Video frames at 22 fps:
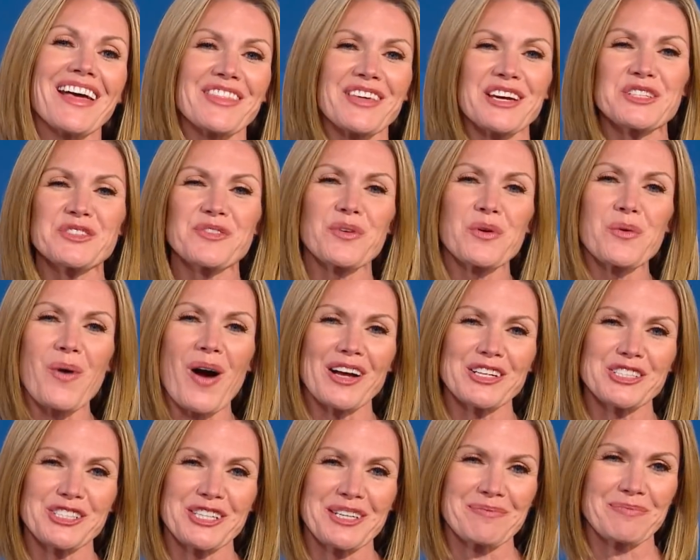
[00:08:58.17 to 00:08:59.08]
Thanks for
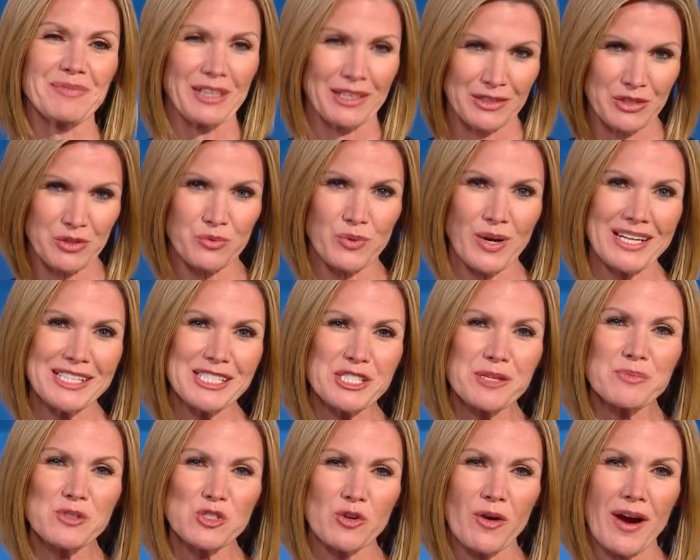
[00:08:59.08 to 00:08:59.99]
watching. Click the red
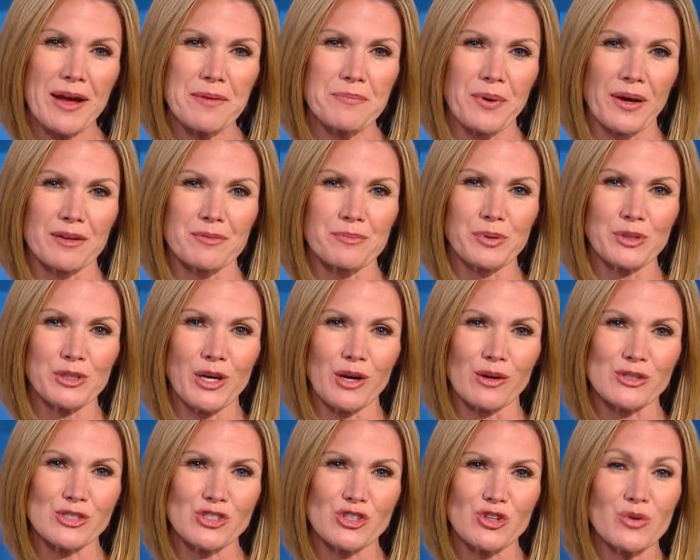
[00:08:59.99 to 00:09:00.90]
subscribe button
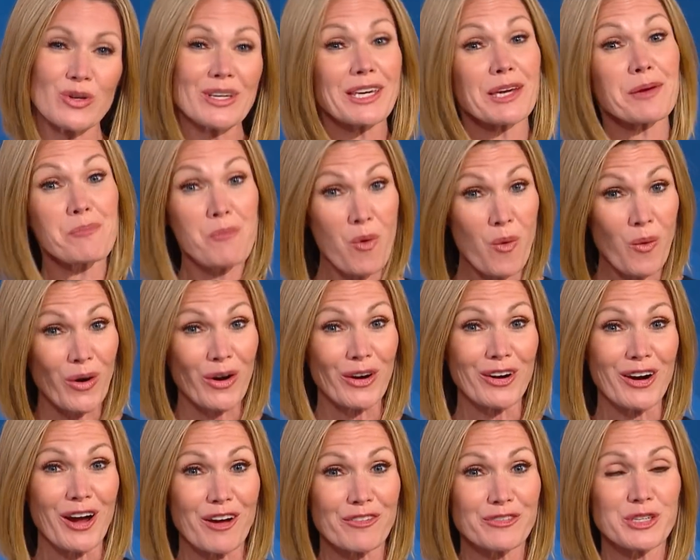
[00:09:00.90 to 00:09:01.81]
below so you can get
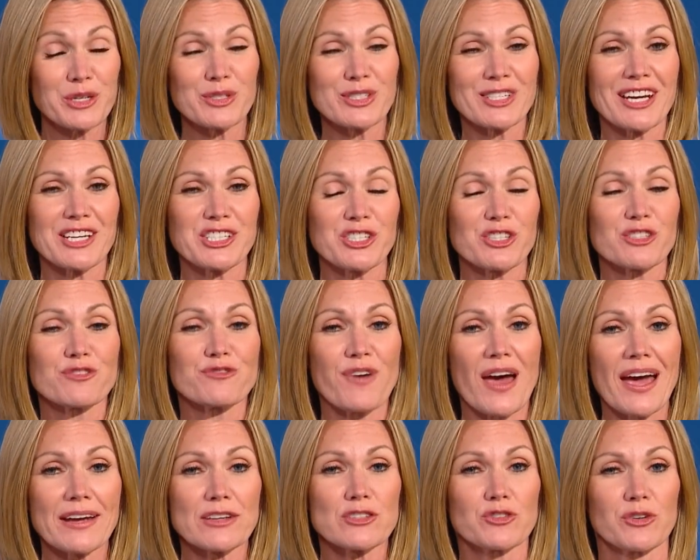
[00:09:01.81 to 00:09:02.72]
more of NewsNation's
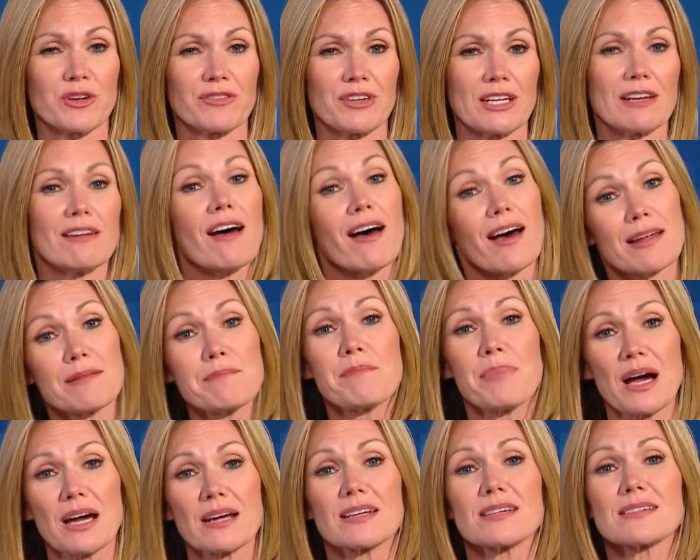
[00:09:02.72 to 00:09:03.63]
fact-driven,
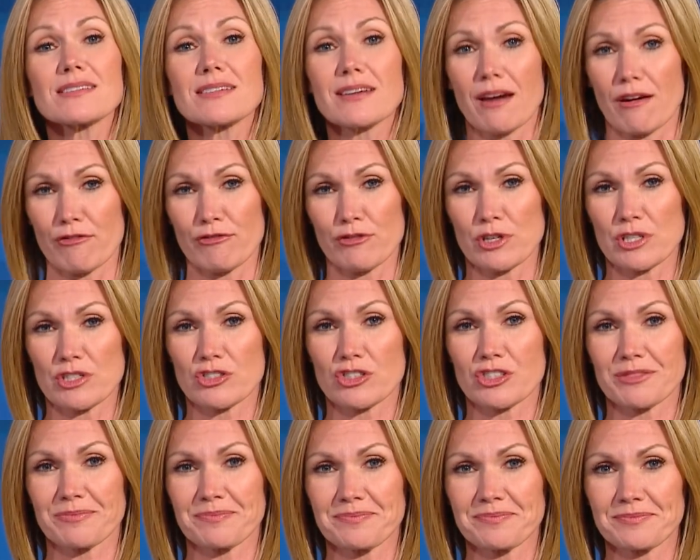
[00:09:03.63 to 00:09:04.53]
unbiased
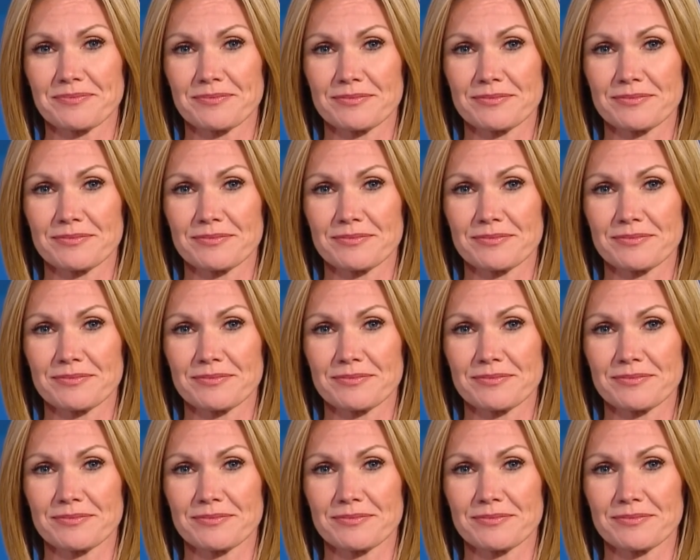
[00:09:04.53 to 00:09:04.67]
coverage.